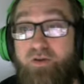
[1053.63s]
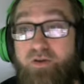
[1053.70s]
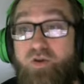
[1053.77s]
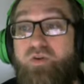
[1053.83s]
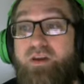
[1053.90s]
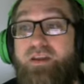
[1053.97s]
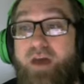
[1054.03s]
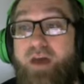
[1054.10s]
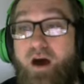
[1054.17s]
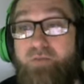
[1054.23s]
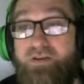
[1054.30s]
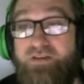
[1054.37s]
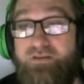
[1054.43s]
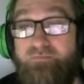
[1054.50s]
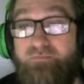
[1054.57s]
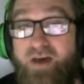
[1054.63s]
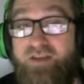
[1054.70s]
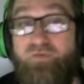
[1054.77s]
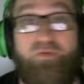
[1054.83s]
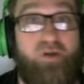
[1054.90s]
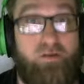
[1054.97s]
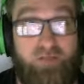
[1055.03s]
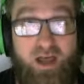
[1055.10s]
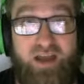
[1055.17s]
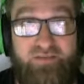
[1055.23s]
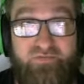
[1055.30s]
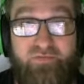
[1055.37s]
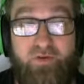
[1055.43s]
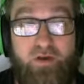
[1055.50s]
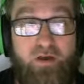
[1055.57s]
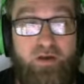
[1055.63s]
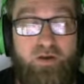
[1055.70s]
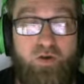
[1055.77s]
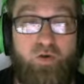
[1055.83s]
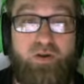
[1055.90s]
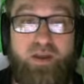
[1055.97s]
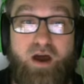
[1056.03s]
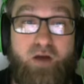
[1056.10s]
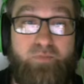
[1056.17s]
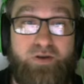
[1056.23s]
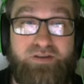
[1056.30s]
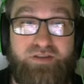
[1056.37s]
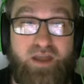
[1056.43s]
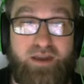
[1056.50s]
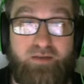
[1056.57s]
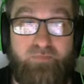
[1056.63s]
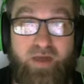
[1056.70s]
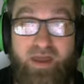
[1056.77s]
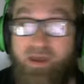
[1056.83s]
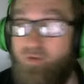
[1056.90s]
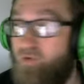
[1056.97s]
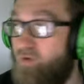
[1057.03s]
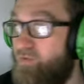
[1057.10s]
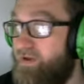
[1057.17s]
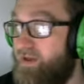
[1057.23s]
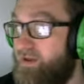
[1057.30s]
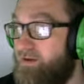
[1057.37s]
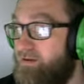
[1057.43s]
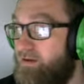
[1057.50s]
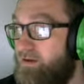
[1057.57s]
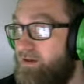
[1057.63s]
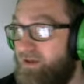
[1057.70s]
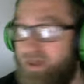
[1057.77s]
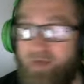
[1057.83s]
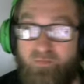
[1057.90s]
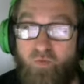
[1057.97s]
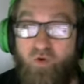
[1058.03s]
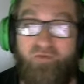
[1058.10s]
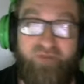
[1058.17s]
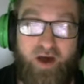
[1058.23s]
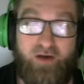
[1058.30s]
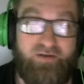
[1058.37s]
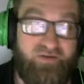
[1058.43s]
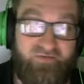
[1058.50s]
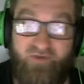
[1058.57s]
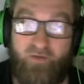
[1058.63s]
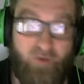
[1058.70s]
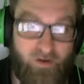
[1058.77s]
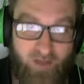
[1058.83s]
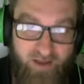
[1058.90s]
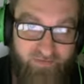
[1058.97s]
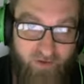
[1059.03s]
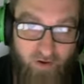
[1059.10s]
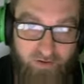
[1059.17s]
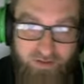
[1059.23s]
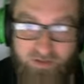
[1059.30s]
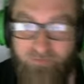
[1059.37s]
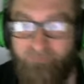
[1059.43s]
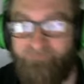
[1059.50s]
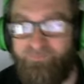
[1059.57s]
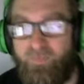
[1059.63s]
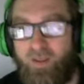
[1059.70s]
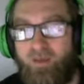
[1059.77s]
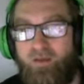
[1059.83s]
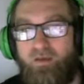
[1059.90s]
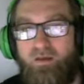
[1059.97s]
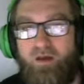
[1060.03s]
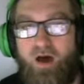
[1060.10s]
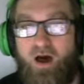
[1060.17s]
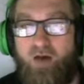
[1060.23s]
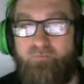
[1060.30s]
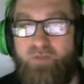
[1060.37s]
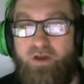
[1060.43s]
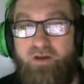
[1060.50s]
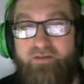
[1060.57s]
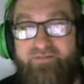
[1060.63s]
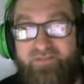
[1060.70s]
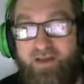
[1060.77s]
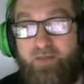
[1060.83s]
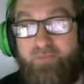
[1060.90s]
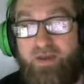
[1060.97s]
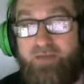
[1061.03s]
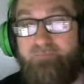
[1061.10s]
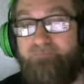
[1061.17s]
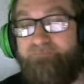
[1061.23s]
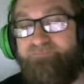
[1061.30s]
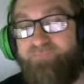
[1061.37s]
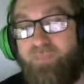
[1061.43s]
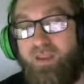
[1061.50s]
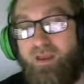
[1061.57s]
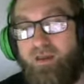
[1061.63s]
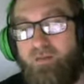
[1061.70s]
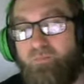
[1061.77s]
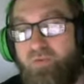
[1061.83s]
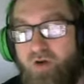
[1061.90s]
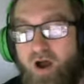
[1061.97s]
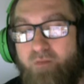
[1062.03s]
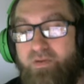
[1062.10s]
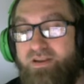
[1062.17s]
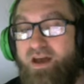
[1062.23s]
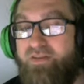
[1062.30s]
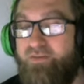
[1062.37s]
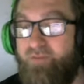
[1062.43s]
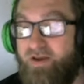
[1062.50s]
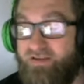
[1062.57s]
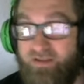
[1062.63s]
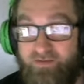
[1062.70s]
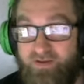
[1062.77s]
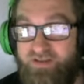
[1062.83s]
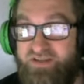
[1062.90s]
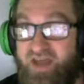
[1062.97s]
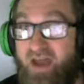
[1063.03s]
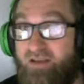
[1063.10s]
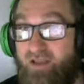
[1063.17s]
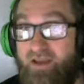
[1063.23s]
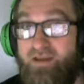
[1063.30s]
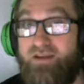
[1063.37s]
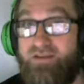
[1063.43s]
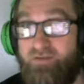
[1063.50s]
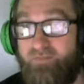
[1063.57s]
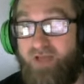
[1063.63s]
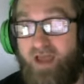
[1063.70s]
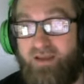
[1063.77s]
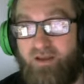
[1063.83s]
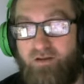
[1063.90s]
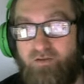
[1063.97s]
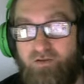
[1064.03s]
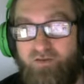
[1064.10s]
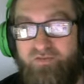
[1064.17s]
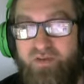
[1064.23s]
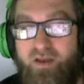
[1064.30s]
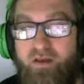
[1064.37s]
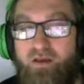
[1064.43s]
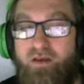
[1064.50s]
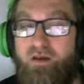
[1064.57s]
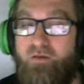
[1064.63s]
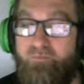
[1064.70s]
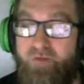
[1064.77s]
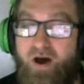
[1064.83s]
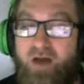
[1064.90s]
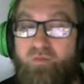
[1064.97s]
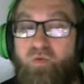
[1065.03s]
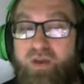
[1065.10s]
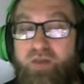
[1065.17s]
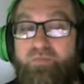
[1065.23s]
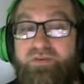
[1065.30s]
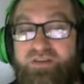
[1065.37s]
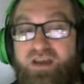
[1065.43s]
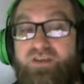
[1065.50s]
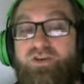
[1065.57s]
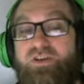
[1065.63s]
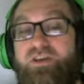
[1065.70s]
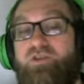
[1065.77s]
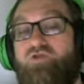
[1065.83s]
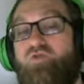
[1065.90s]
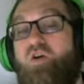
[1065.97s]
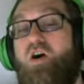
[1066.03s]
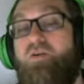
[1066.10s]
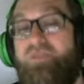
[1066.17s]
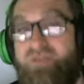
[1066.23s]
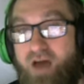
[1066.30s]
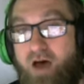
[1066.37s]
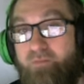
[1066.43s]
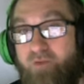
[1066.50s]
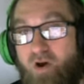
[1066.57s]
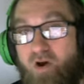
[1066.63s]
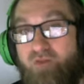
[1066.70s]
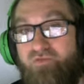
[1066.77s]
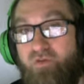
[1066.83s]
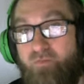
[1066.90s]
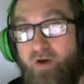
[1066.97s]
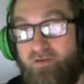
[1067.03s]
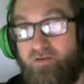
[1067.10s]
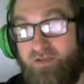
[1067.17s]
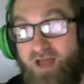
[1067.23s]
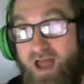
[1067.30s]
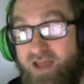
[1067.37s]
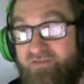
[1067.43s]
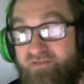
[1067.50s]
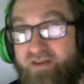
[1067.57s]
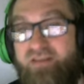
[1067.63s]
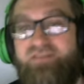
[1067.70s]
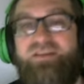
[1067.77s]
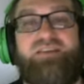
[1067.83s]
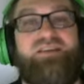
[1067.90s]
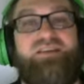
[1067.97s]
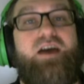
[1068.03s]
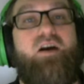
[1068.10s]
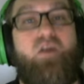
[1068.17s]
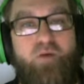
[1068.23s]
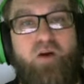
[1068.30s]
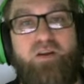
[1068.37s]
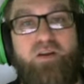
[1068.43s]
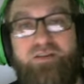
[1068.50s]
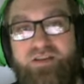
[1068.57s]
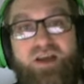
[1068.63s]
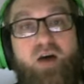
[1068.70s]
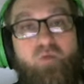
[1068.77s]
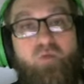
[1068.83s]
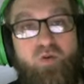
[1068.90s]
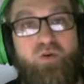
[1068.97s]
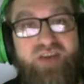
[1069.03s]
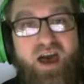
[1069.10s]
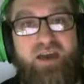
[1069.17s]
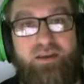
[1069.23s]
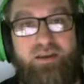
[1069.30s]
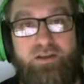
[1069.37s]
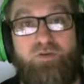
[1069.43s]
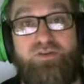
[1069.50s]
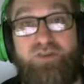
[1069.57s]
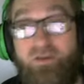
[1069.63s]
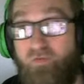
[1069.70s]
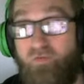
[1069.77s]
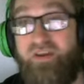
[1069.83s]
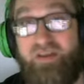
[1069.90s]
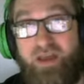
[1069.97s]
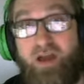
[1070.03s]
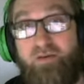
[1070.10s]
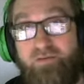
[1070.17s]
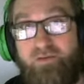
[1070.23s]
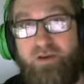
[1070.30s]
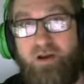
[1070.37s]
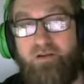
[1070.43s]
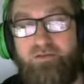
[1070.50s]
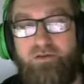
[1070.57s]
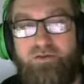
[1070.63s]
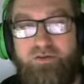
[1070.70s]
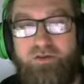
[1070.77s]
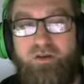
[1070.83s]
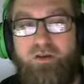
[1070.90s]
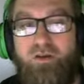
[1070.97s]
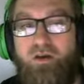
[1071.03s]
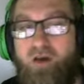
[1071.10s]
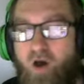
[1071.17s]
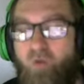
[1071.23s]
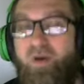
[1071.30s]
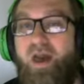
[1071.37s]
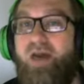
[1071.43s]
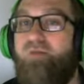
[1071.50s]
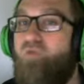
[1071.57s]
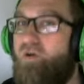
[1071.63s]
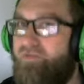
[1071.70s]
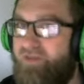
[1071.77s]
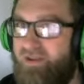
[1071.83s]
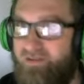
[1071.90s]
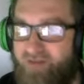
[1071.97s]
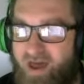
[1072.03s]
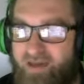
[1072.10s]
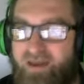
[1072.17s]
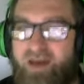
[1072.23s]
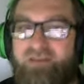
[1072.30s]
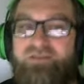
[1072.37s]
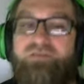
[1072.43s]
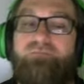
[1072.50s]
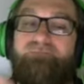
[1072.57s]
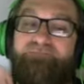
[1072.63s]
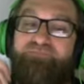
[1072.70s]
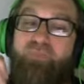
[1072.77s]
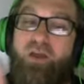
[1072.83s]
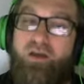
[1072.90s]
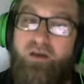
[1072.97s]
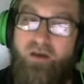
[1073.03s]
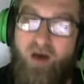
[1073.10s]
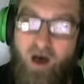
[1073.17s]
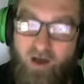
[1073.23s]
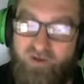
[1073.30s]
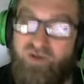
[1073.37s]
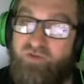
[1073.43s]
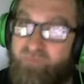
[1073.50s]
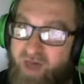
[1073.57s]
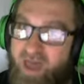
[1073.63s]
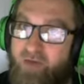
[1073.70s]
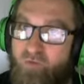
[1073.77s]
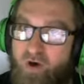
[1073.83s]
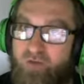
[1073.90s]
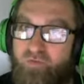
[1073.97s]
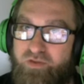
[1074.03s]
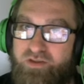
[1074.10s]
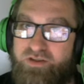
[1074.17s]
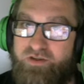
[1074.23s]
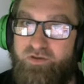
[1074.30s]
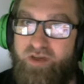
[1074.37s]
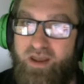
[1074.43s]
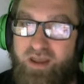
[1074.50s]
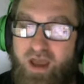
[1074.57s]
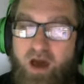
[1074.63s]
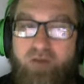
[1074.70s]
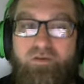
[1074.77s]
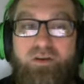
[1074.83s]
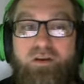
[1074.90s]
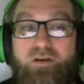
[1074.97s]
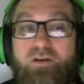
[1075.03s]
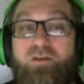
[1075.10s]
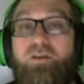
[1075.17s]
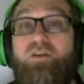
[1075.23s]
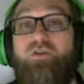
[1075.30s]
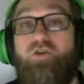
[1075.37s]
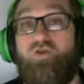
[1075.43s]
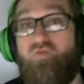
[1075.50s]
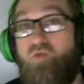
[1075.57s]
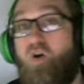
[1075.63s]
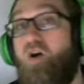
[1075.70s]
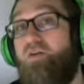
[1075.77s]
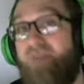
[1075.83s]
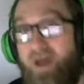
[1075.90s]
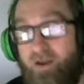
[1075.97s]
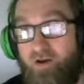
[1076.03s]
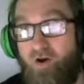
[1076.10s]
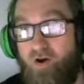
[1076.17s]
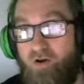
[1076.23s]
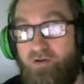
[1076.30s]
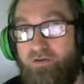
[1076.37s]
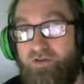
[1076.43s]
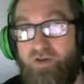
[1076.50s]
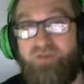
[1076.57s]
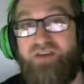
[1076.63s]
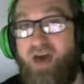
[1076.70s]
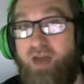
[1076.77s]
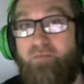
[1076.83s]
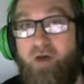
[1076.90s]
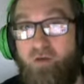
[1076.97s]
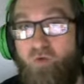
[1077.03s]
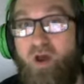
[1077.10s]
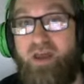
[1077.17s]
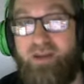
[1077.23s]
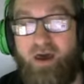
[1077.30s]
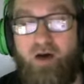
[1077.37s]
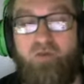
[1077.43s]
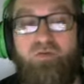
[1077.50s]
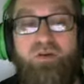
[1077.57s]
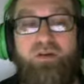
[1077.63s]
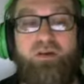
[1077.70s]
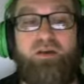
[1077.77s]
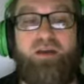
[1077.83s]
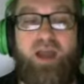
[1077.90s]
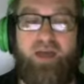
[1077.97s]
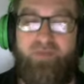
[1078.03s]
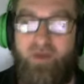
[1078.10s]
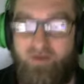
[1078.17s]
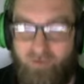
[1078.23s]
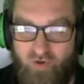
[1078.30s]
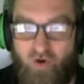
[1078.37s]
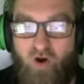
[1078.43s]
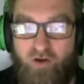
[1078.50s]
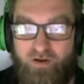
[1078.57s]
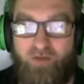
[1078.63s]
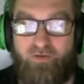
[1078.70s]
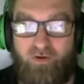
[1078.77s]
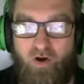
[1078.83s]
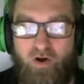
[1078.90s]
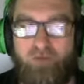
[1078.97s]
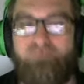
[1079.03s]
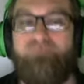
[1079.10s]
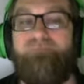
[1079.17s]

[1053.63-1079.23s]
who can help us mess with our life who can help us like make it where we can get more value from our life cards. Um, Flampy, probably not the best in this deck like it is in Black Yellow Luffy, but we can potentially draw the top card from our life. It's like, say our opponent does not want to attack into us so that we can KO their characters. Okay, well, then in that case, I'll just pay one with this 2K counter here, draw that card, so it's out of my way now, and then draw another card